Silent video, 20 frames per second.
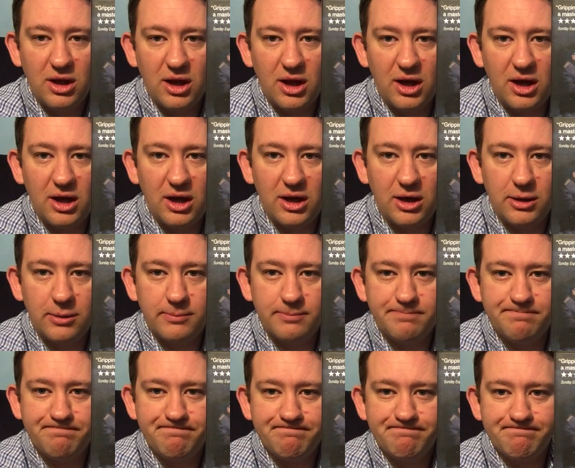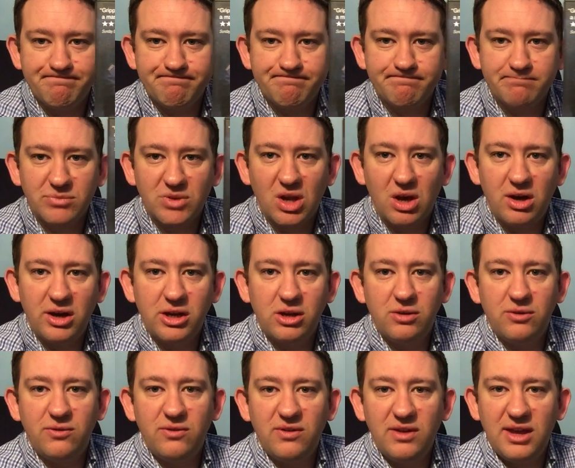kind
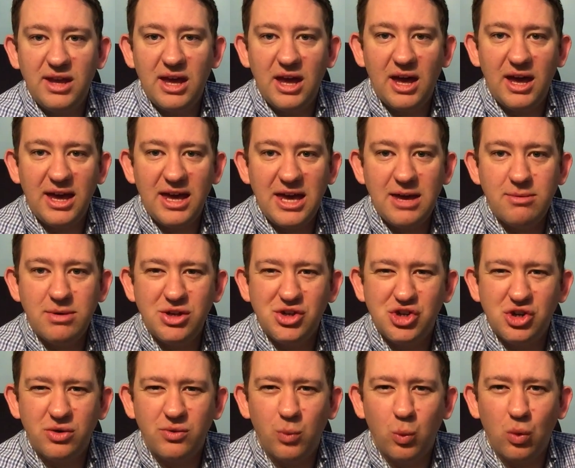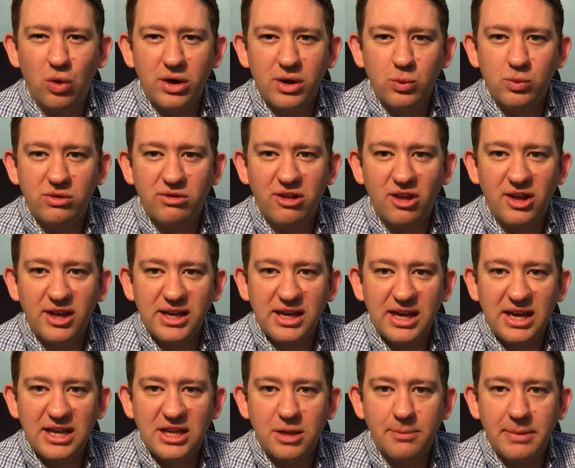of image of what it was
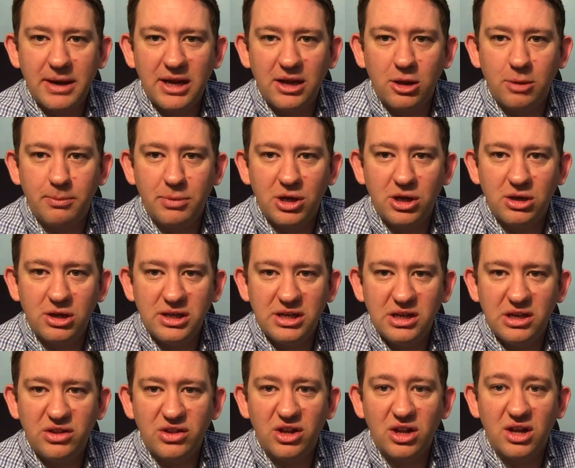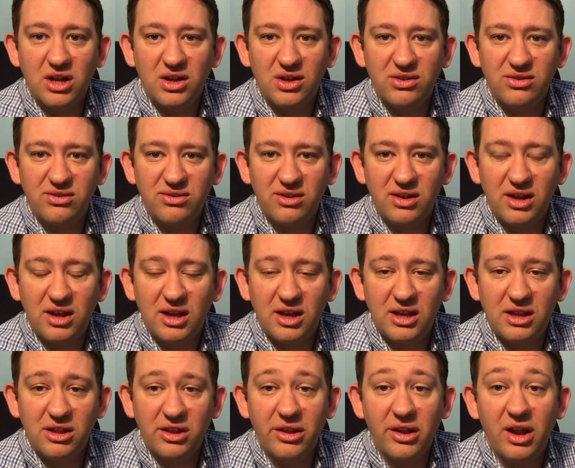like in the Battle of Berlin in the
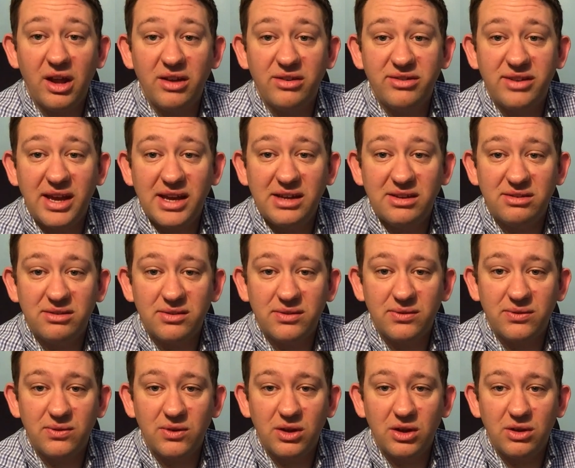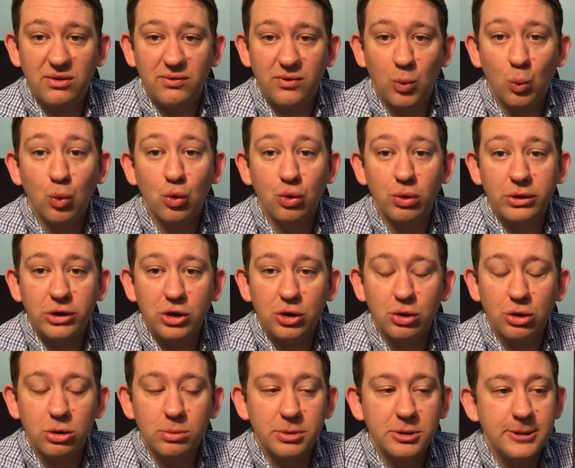last days of the war in
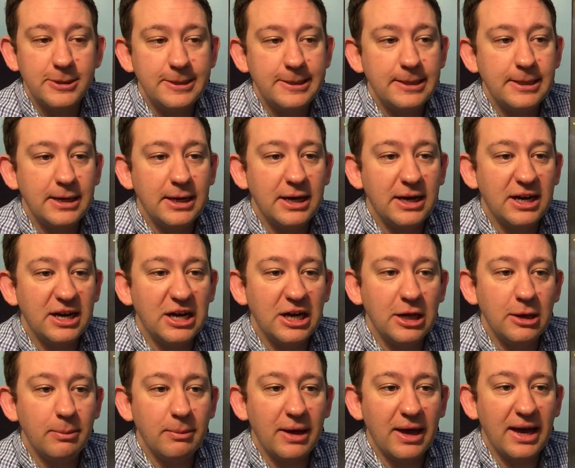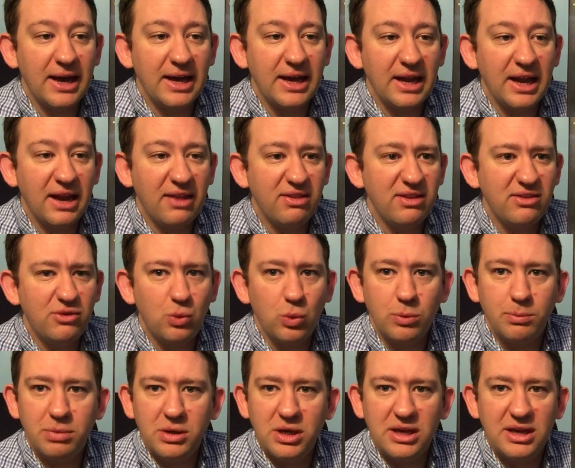Europe. And this
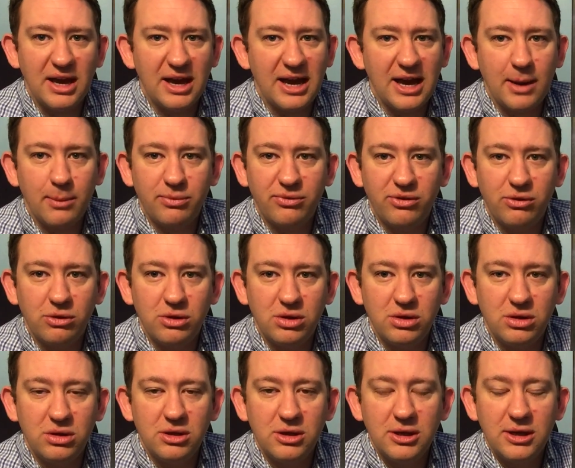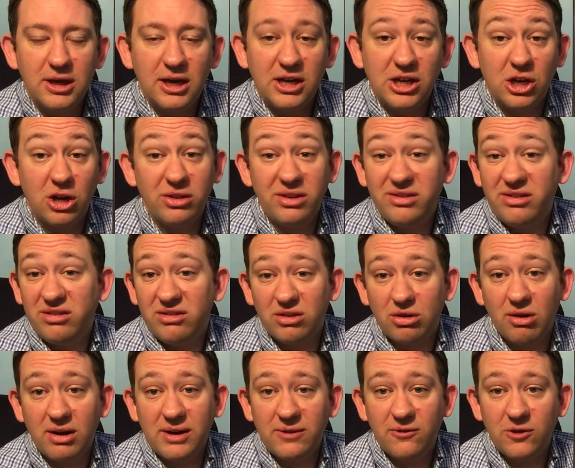would be absolutely, this is a
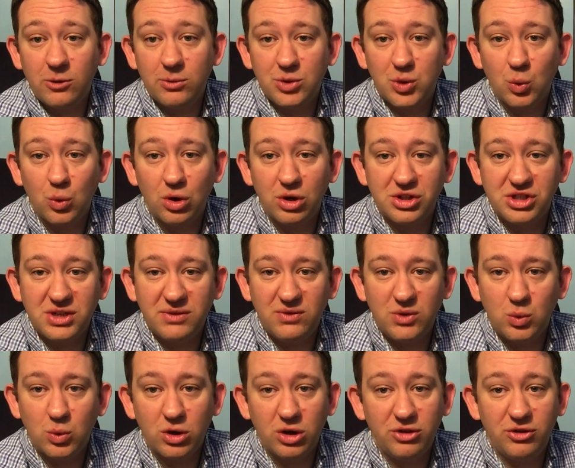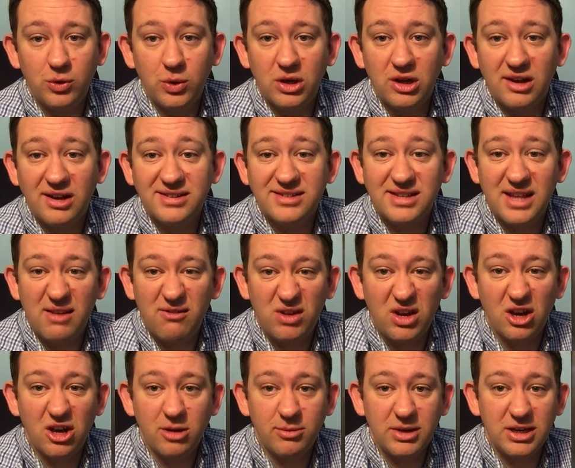great film to watch if you want to do a last levy
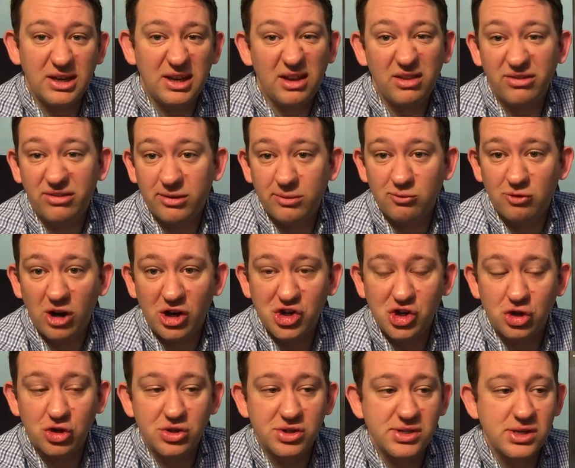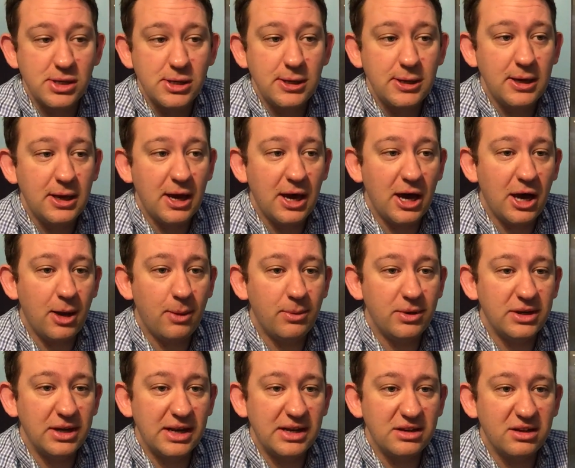army against some Russians,
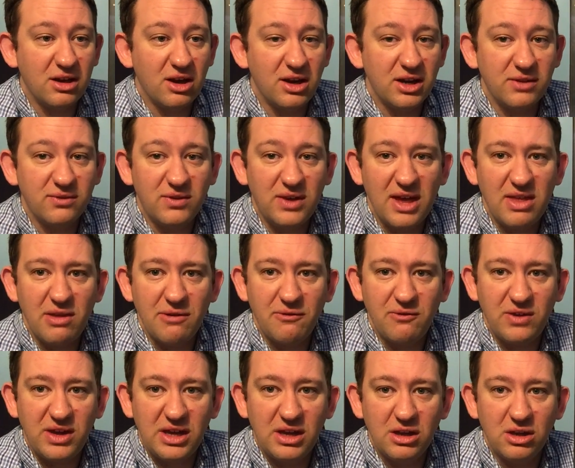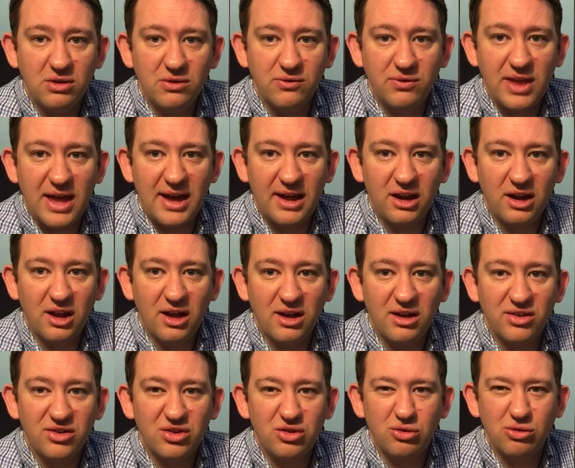and kind of get the feel of that
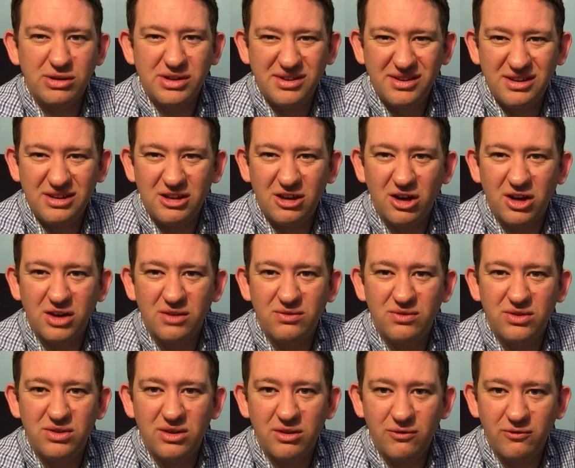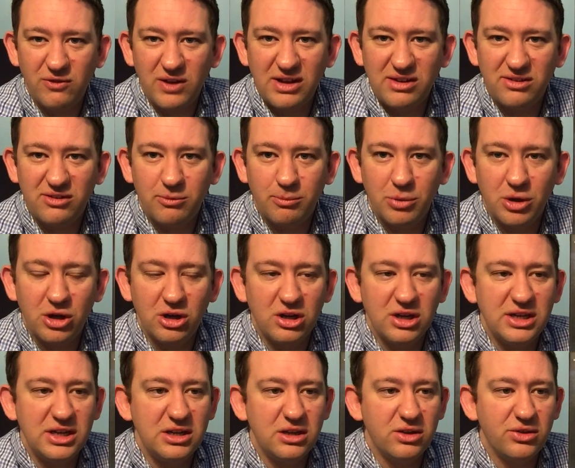last gritty kind of defense of
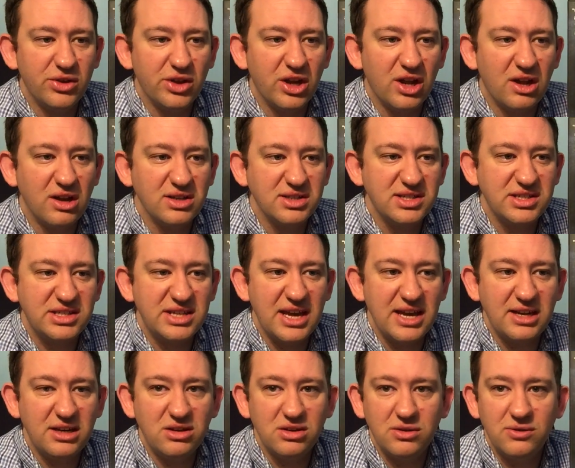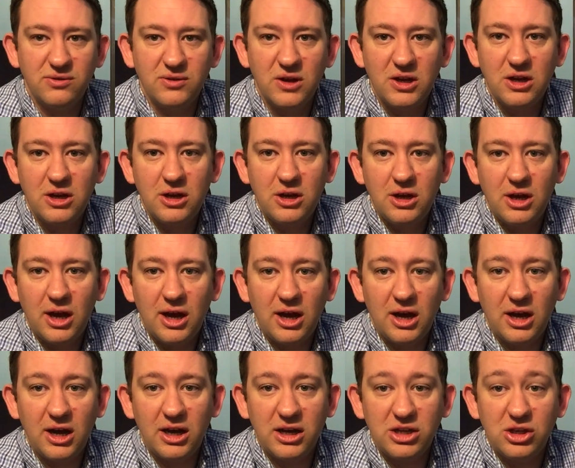Berlin and the last stand of
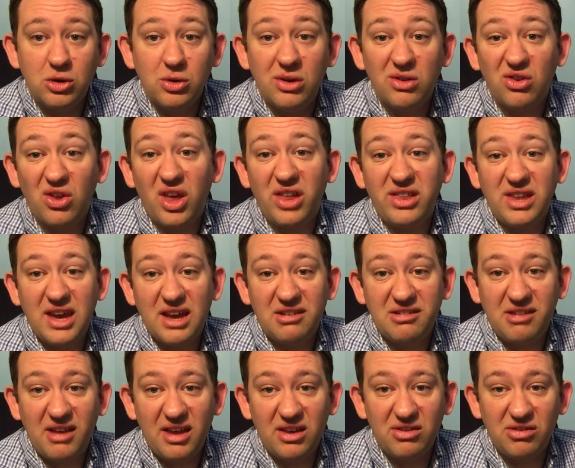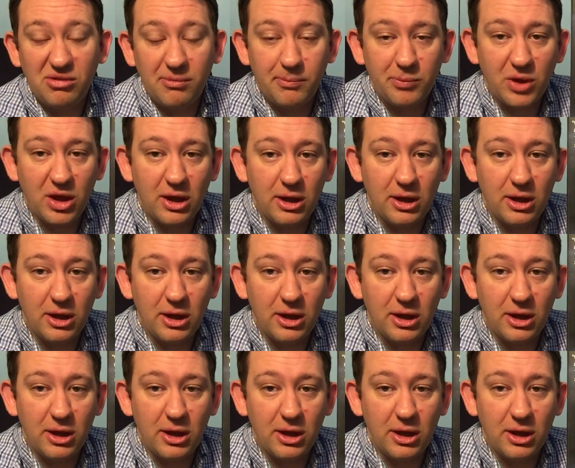units like the SS.